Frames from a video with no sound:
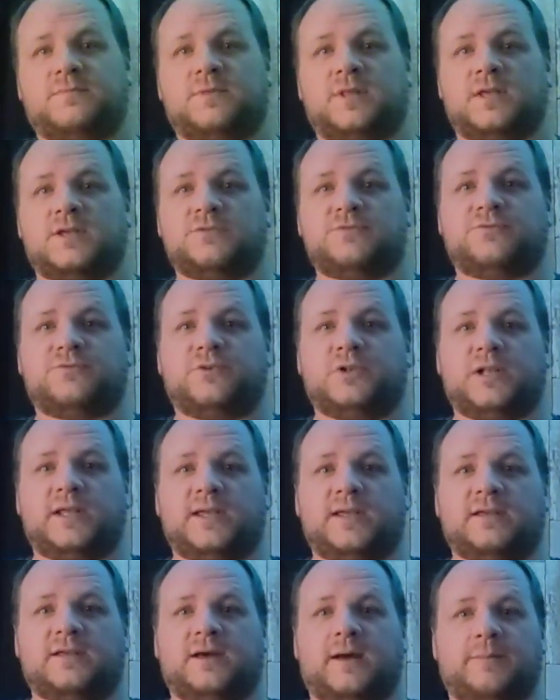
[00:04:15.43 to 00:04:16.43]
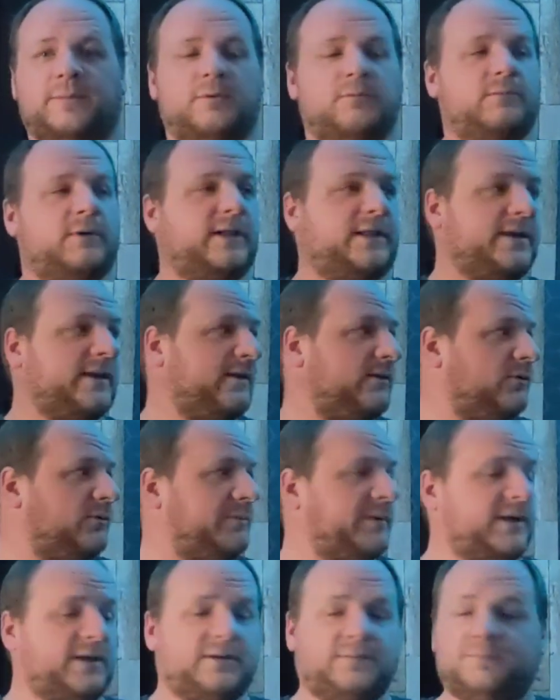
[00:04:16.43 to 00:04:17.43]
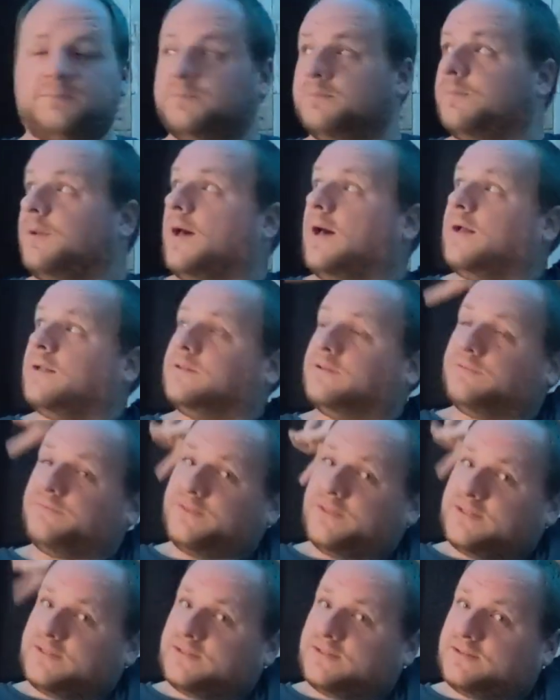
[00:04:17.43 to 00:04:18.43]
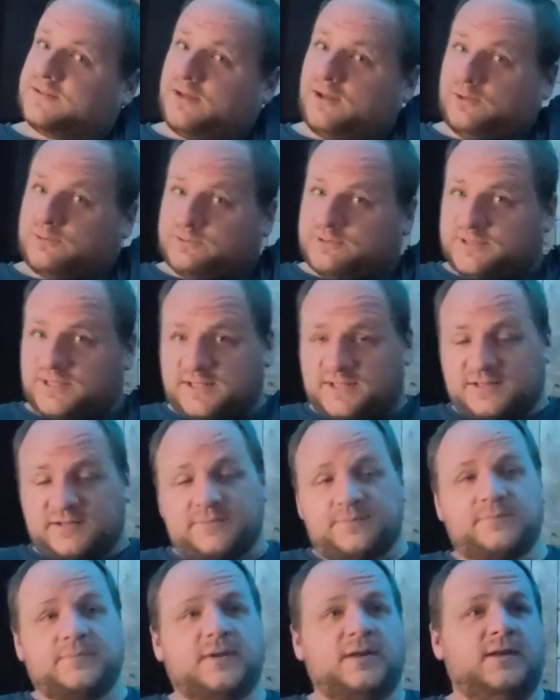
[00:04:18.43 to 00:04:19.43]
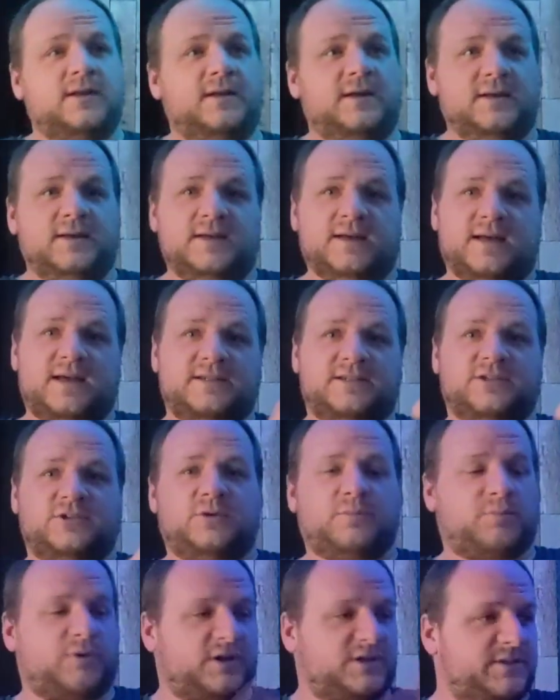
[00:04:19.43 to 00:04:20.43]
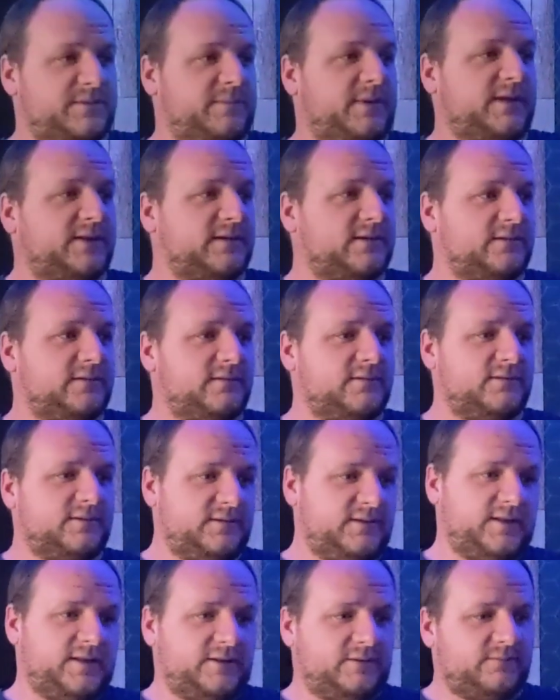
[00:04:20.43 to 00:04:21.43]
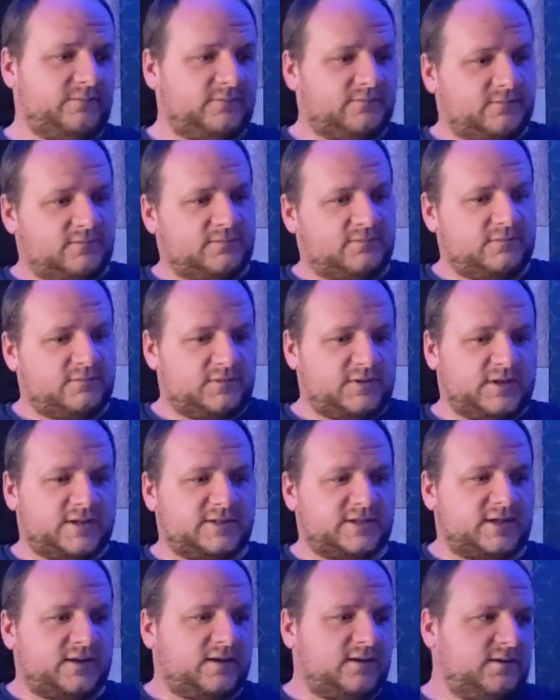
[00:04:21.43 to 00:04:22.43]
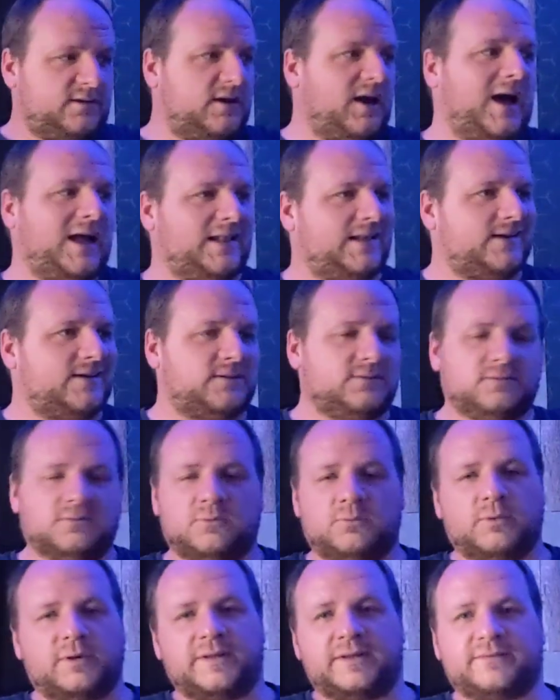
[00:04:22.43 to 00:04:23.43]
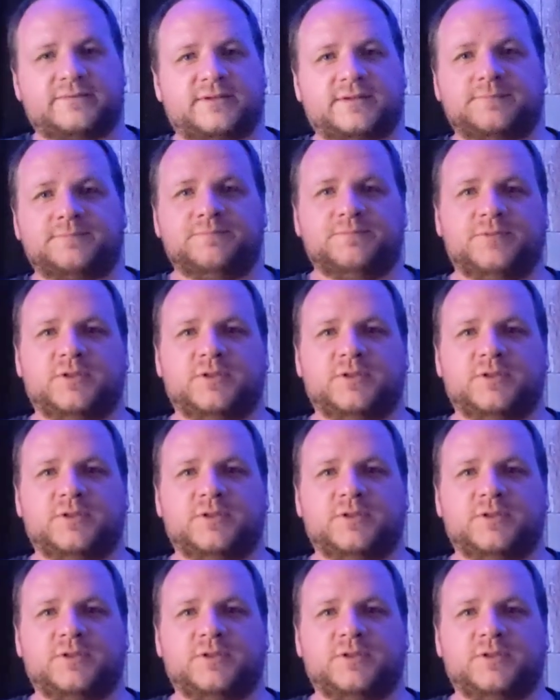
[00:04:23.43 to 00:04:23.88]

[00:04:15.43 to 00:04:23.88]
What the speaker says: is fully up and running, it'll be part of this whole system, as in you press a button, it does a colour, whatever,